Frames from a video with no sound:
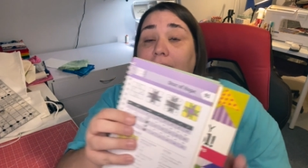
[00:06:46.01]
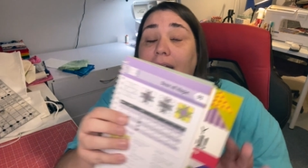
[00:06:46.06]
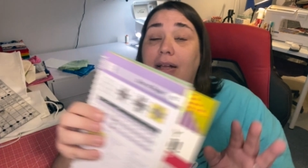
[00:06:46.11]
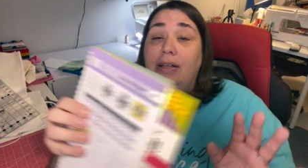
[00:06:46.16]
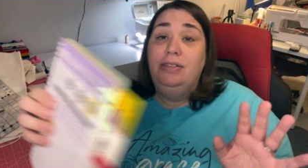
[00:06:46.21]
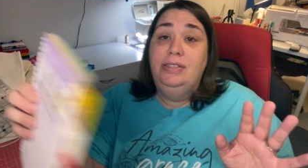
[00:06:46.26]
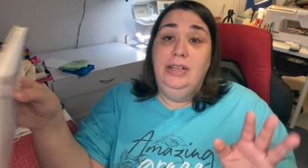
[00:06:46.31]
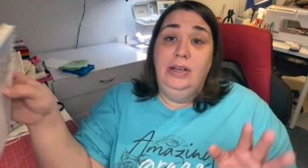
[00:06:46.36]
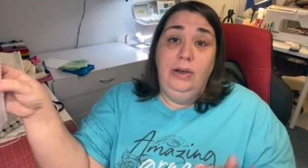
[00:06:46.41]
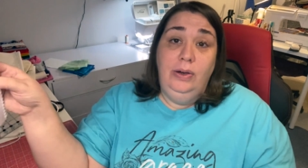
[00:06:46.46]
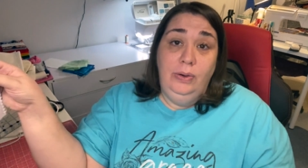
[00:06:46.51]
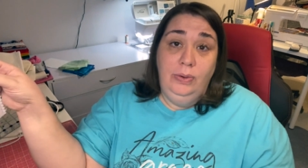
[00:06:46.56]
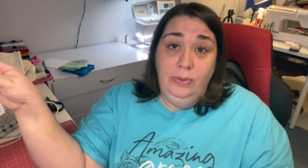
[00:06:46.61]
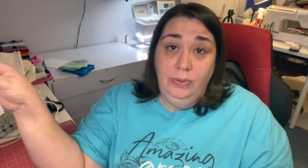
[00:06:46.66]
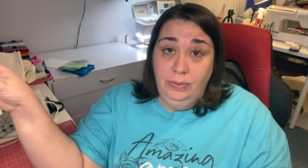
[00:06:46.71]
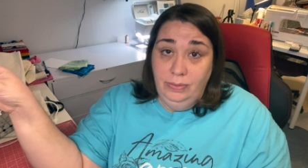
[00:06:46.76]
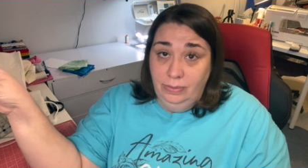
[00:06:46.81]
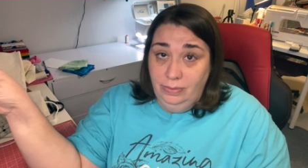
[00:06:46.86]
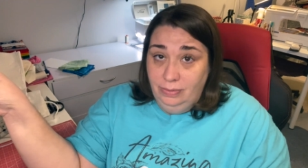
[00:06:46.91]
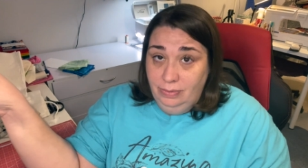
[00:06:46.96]
So
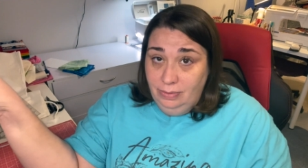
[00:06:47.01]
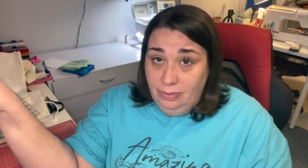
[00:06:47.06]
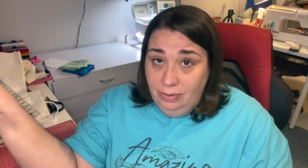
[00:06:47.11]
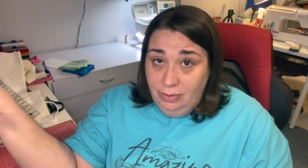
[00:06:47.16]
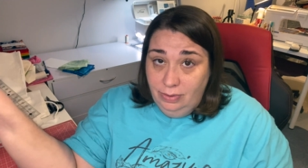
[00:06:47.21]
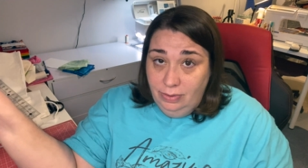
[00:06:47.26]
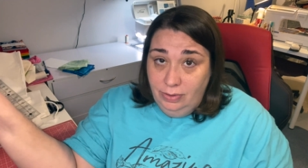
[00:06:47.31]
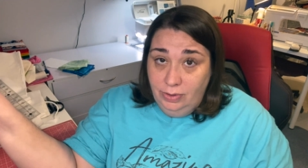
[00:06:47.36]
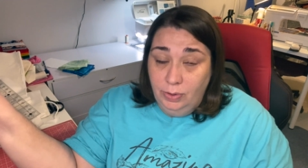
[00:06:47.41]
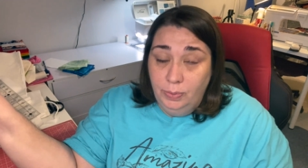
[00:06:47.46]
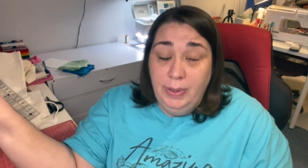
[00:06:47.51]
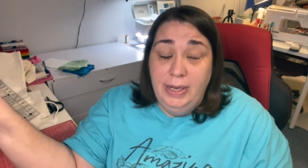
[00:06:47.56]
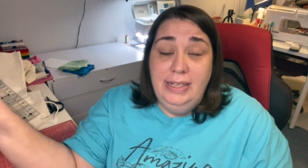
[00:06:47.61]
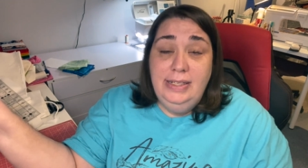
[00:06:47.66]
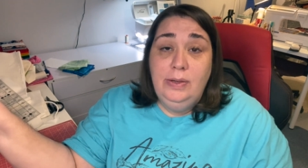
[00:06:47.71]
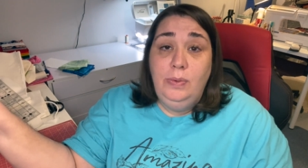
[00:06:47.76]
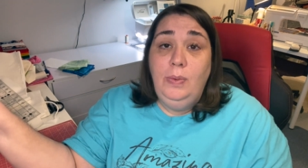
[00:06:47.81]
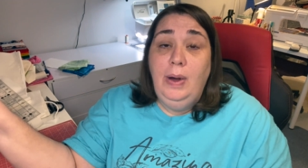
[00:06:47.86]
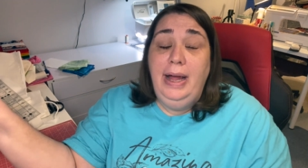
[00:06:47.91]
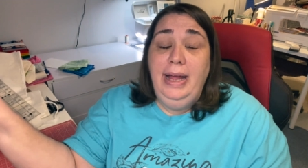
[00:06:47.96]
the
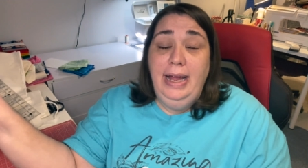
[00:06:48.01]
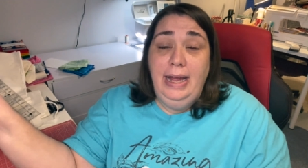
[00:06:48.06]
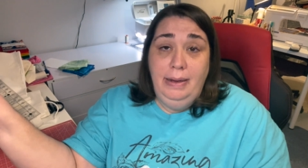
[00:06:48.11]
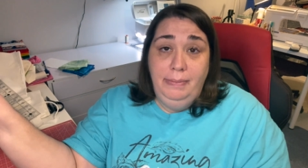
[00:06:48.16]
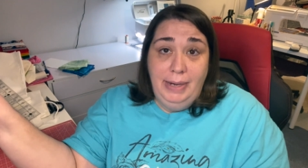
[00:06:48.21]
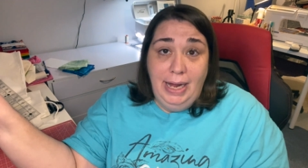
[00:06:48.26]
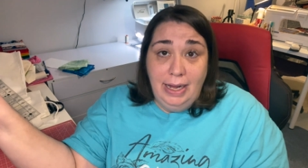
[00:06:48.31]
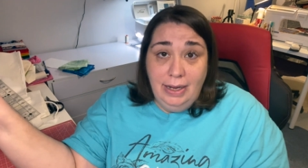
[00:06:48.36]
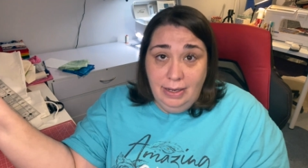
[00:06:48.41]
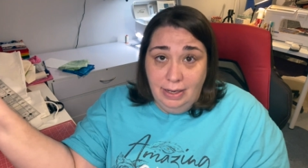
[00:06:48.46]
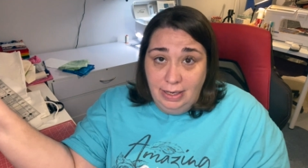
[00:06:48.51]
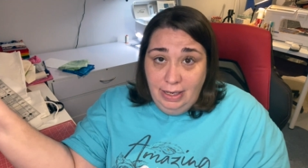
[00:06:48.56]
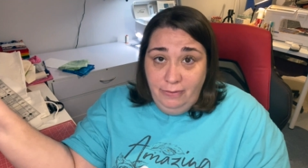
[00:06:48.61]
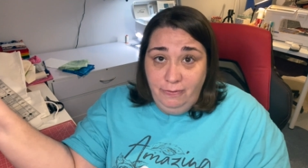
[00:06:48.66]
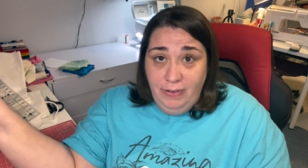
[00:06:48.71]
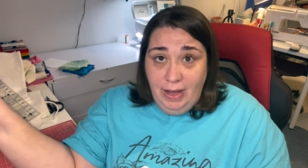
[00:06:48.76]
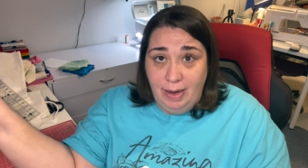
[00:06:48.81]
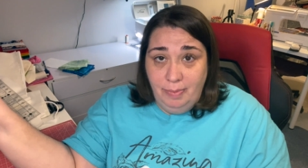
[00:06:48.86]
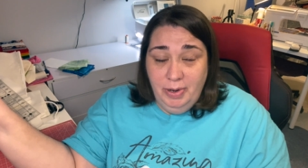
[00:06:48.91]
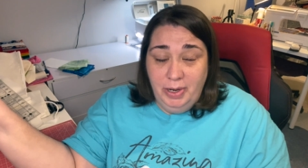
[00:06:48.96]
reason why I'm not cutting
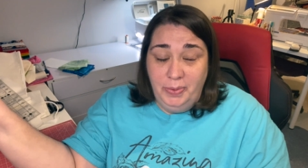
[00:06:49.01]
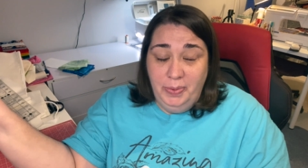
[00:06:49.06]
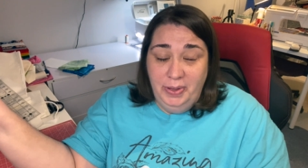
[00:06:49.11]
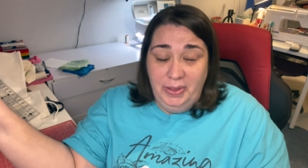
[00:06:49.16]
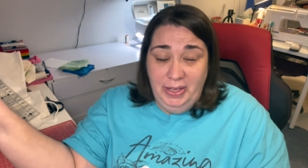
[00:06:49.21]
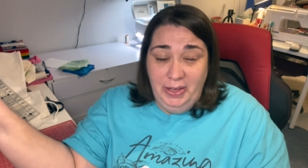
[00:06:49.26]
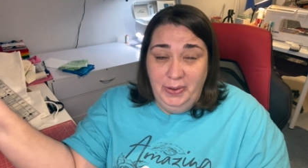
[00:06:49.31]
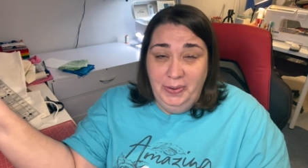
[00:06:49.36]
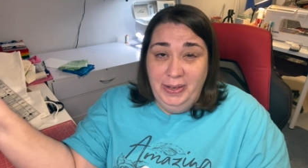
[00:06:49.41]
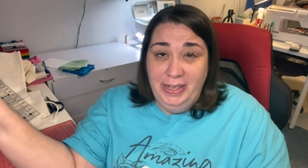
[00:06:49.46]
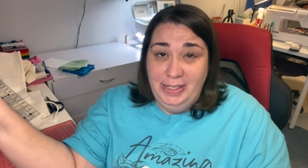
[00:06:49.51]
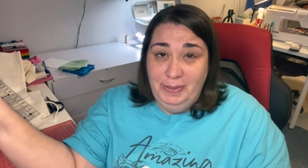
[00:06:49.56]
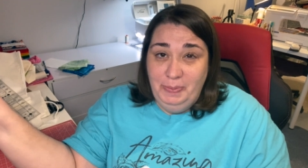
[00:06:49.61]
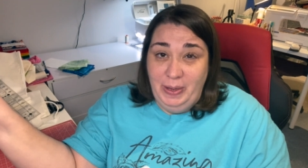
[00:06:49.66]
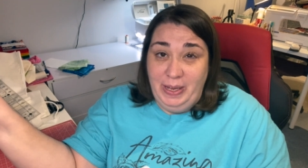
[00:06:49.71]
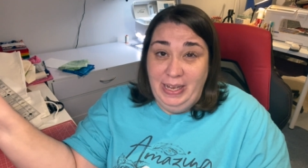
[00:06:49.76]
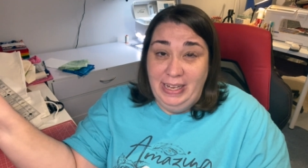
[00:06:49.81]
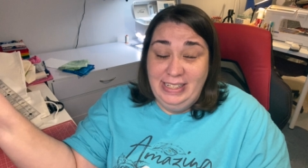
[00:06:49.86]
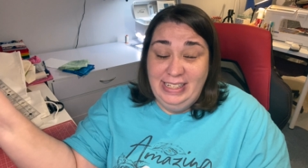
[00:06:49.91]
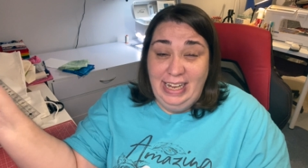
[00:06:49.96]
fabric with you is
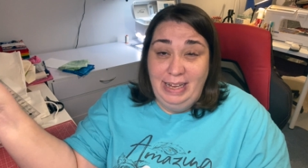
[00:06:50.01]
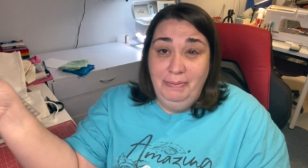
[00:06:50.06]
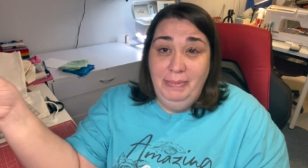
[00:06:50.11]
because I